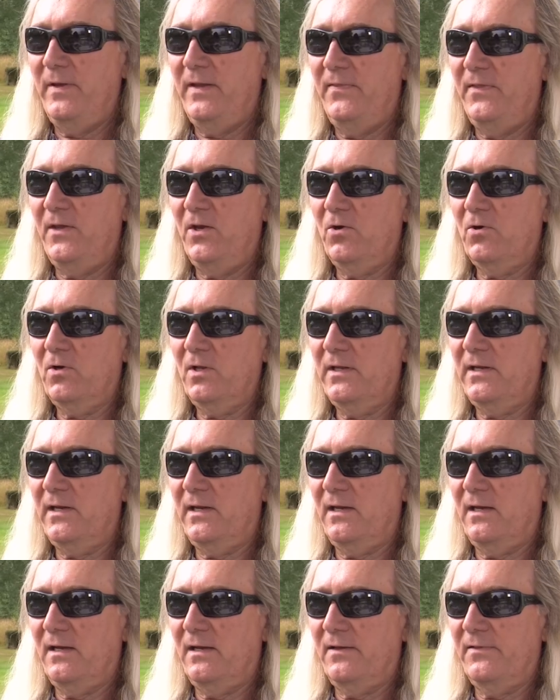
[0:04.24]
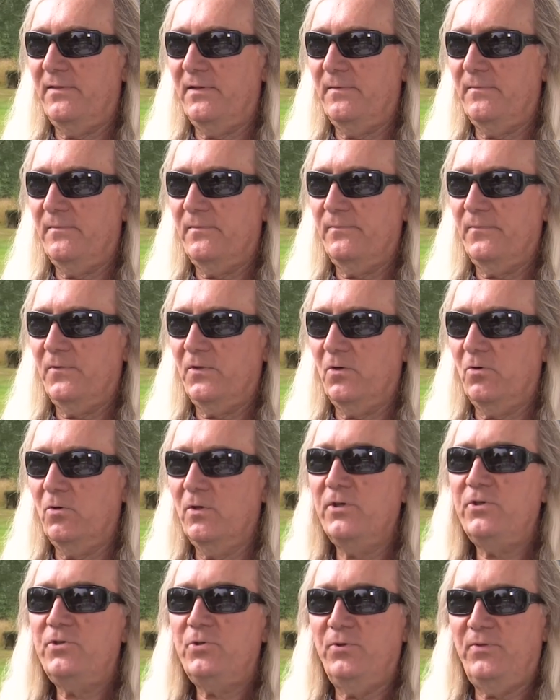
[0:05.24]
in the early
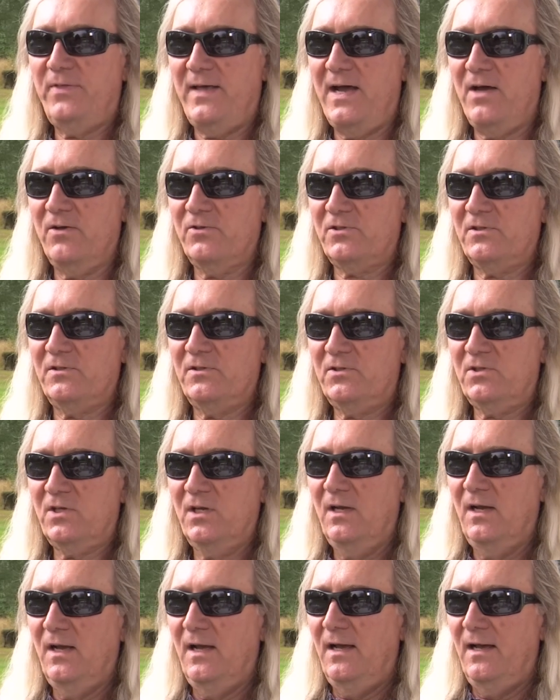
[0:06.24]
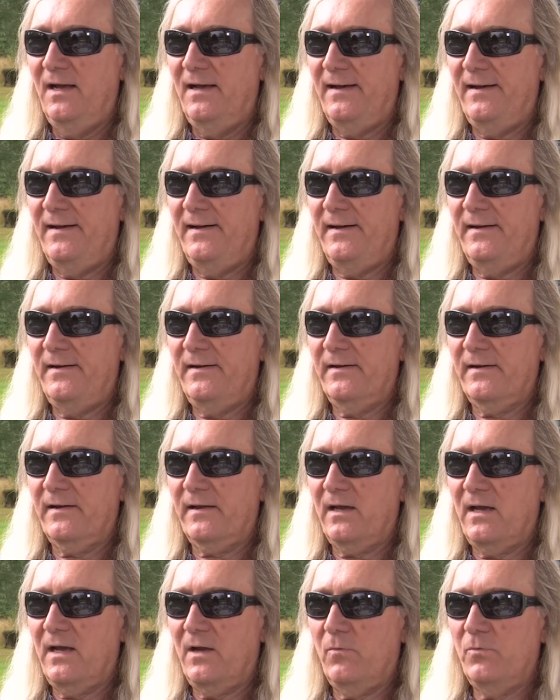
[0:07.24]
2000s,
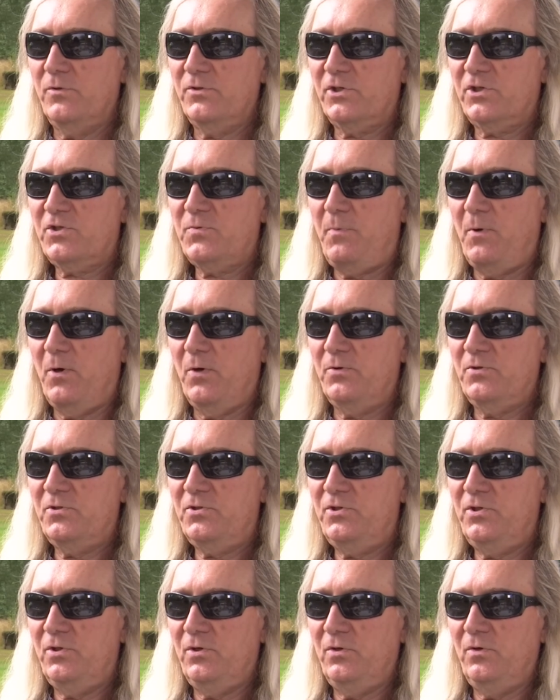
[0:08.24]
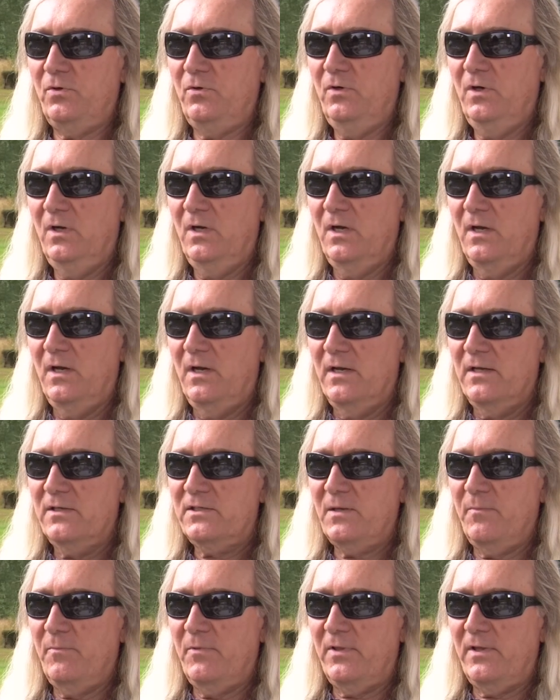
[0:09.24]
I was exposed to
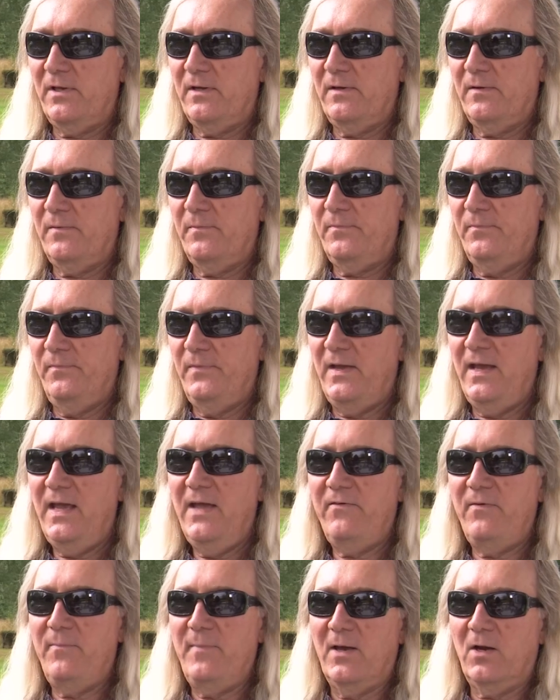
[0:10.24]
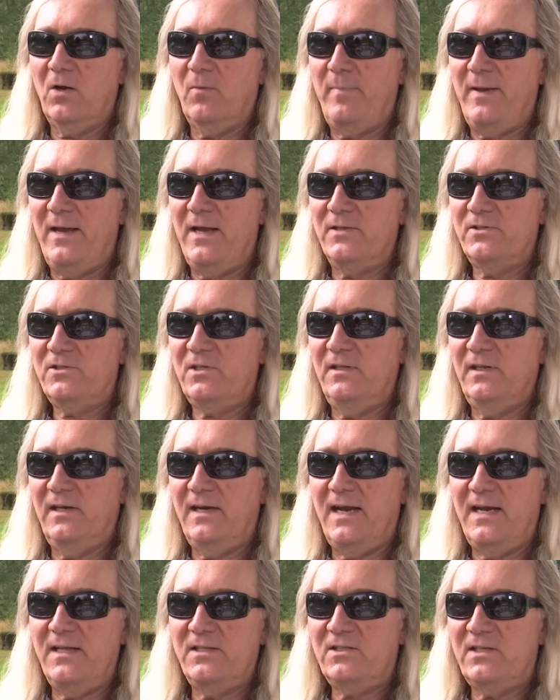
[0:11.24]
some of the heavy metal bands in the
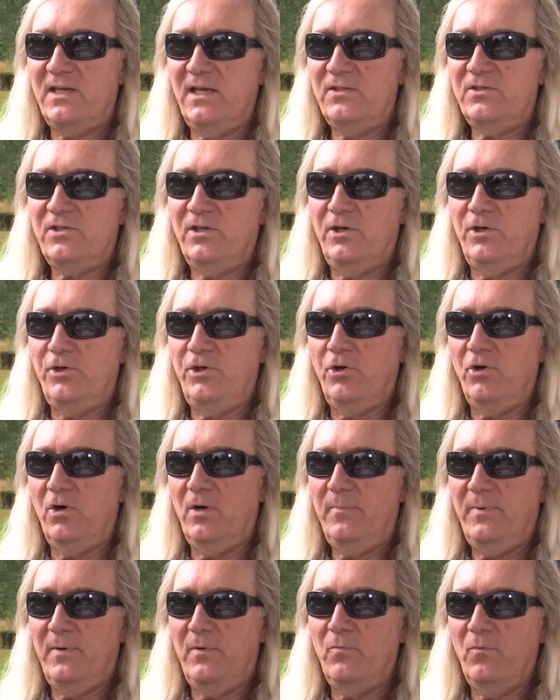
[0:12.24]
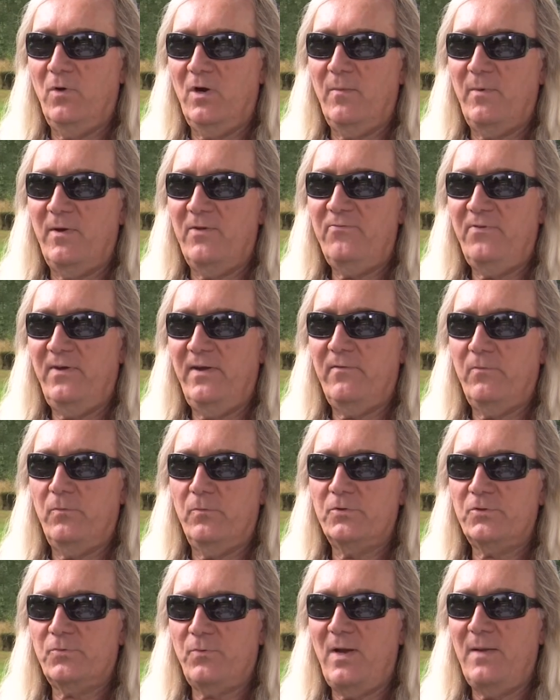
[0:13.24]
United States and in Europe, and one of my favorite
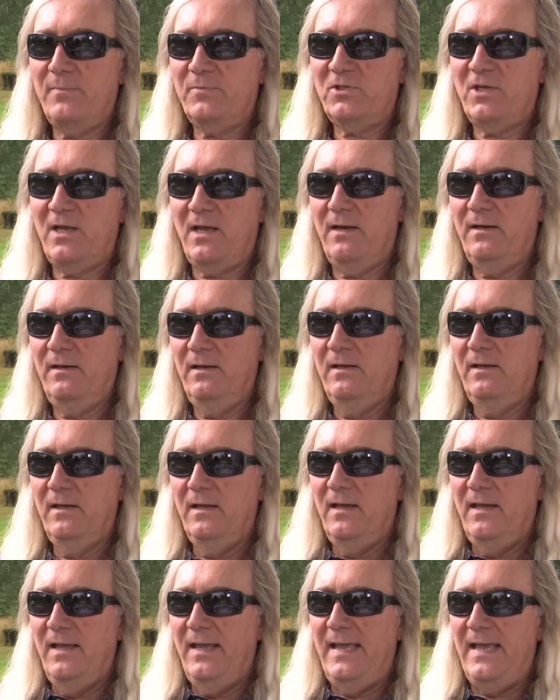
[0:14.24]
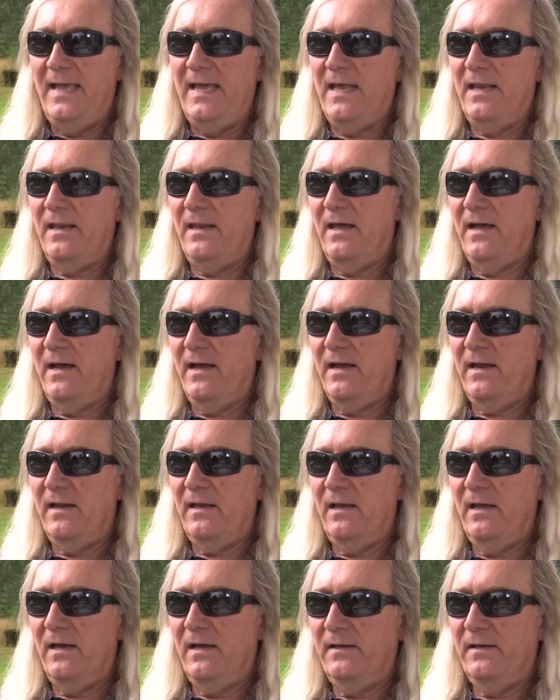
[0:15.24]
was Rammstein. And I